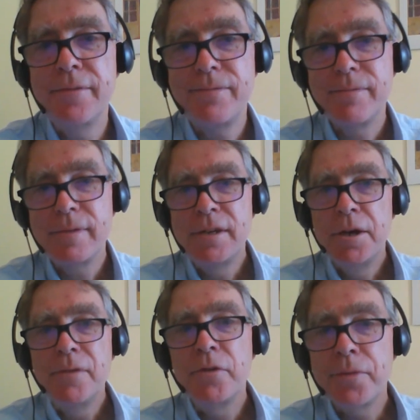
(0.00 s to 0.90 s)
if
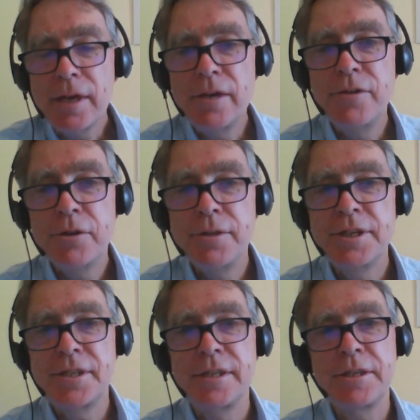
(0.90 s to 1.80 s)
you're thinking you're doing
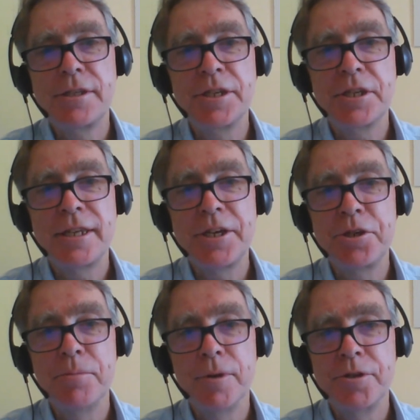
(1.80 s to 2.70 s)
this
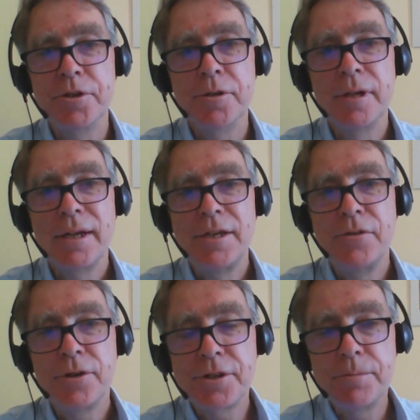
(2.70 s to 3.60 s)
dissertation module and
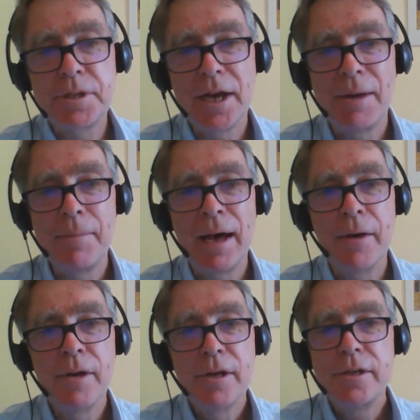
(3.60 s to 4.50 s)
you've got some time
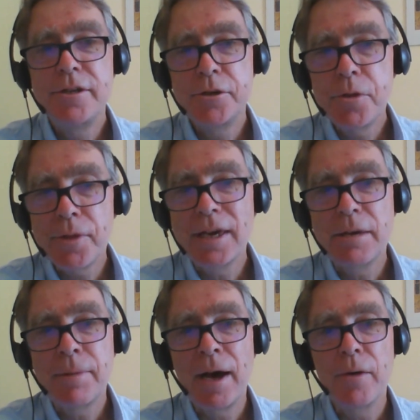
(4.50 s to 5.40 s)
now, do
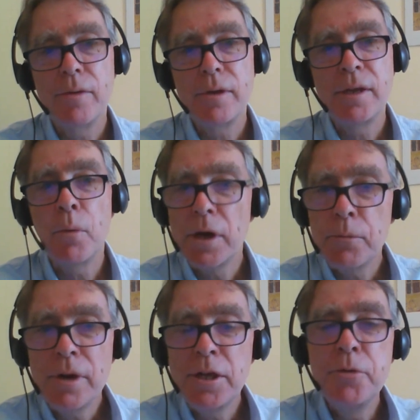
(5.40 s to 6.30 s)
think about,
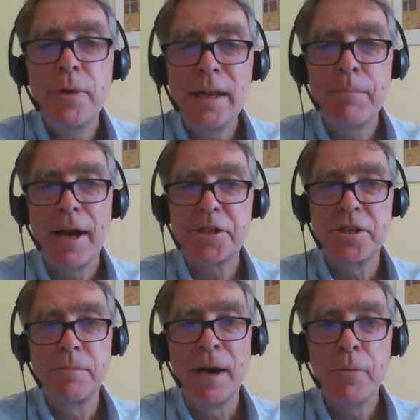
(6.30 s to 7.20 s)
what are you really
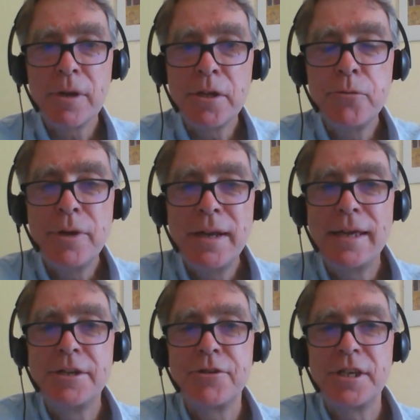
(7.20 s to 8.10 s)
passionate about? What are you
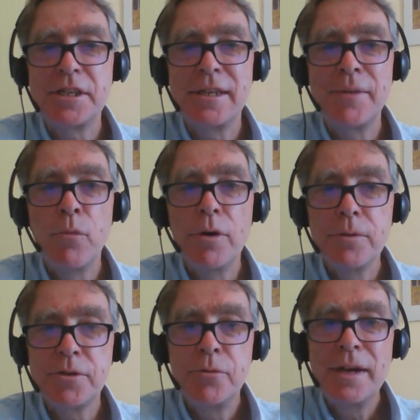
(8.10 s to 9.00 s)
really interested in?
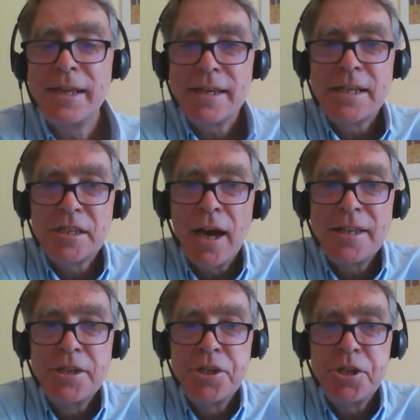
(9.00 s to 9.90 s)
What's really
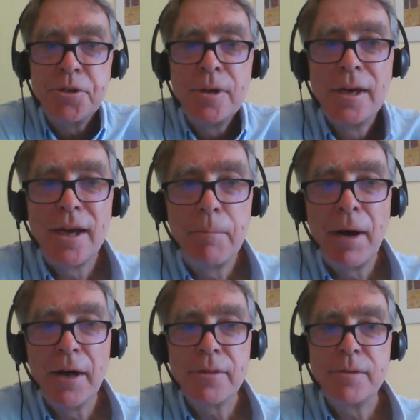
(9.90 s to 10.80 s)
excited you
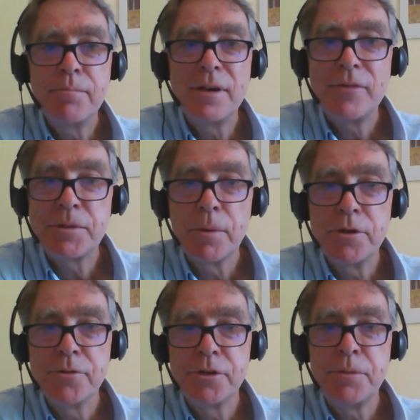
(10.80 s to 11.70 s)
about the previous
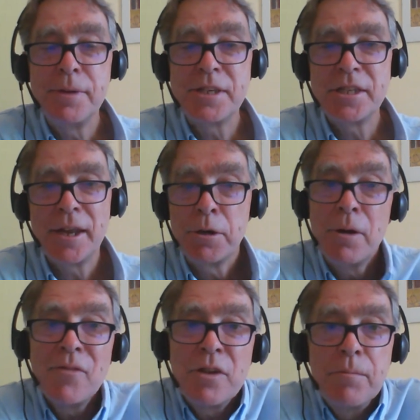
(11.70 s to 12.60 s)
modules you've been studying?
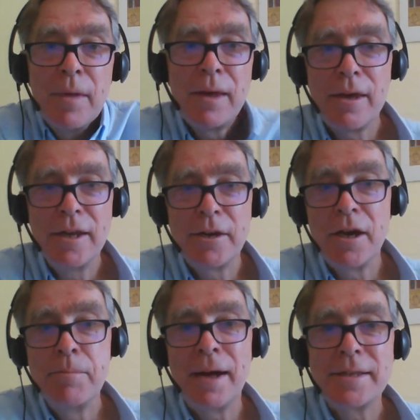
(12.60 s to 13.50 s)
Or even,
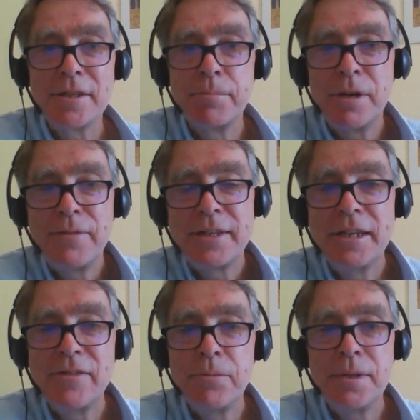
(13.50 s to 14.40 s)
going back to the previous
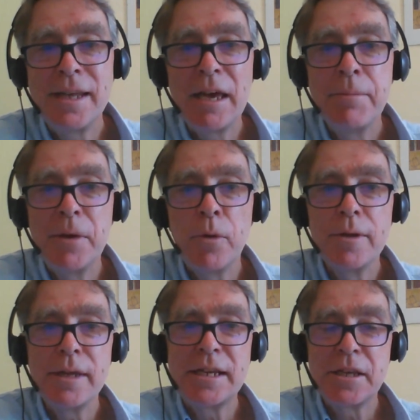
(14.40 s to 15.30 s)
interview with Naomi,
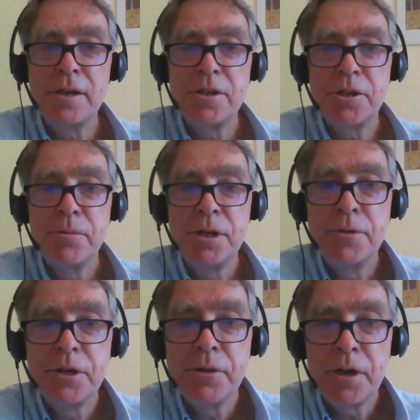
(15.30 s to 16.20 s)
what excited you when
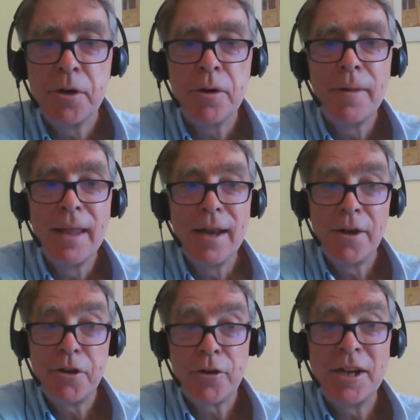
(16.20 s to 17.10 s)
you were doing your
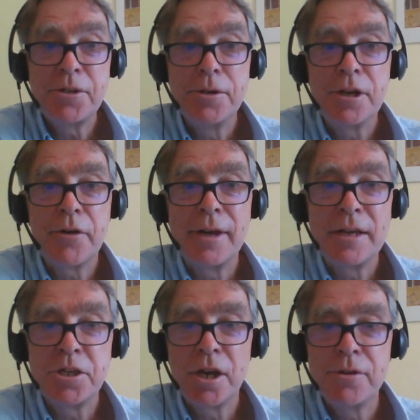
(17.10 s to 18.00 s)
undergraduate degree
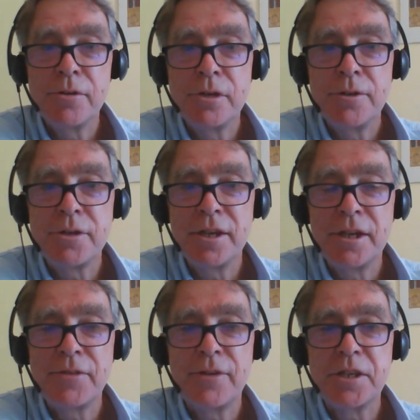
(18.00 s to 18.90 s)
in childhood and youth
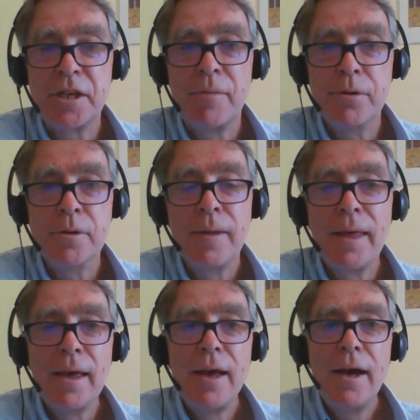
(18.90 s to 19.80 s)
studies, for example?
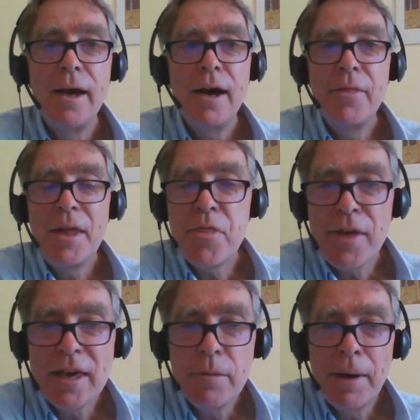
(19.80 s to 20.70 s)
And then
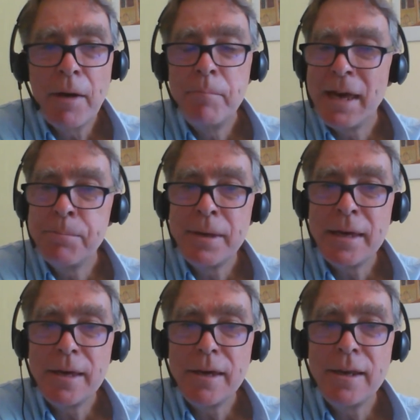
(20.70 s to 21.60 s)
think about
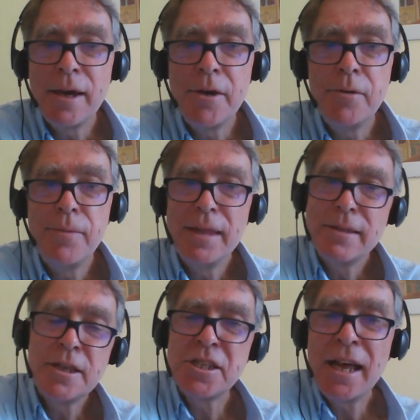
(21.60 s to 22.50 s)
maybe,
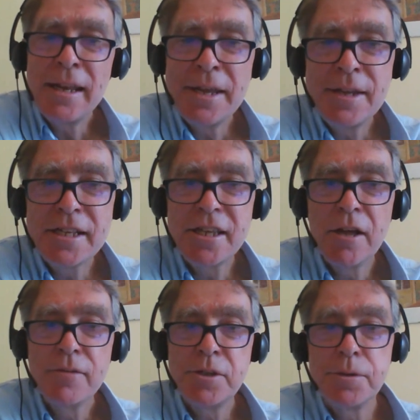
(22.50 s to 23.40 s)
does that lend
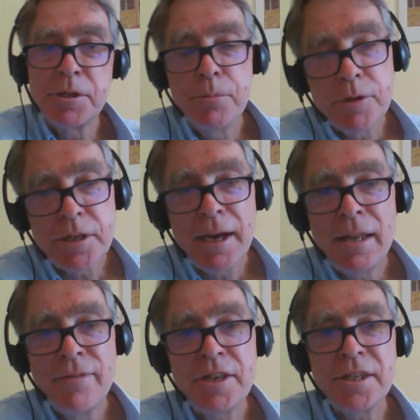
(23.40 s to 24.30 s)
itself to a small
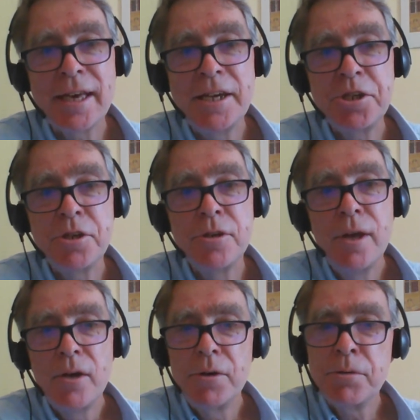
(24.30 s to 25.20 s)
scale investigation,
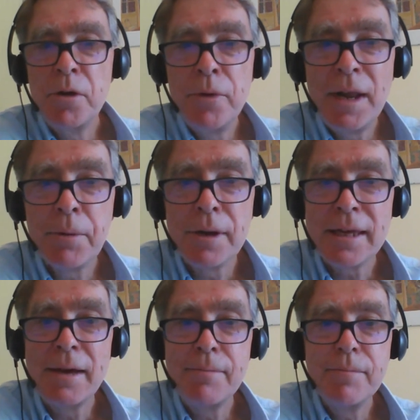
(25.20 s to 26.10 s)
or do I really want to
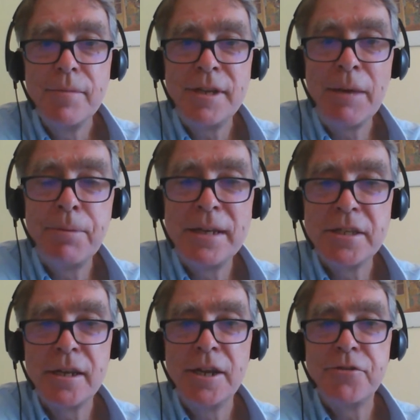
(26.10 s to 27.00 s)
get deep
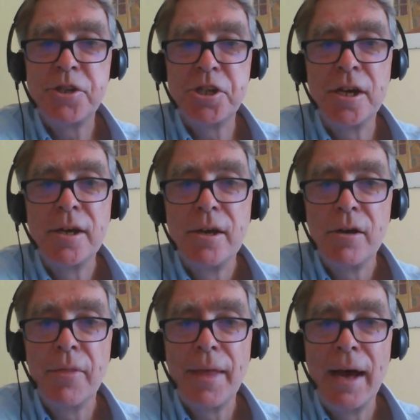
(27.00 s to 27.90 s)
into the literature
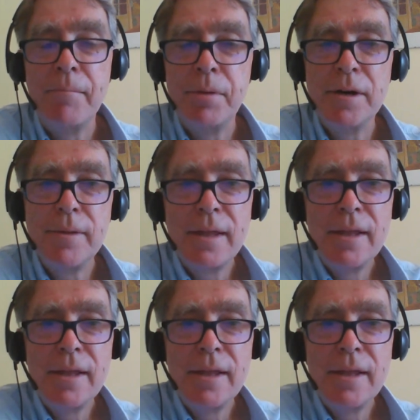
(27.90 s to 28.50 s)
on that? But,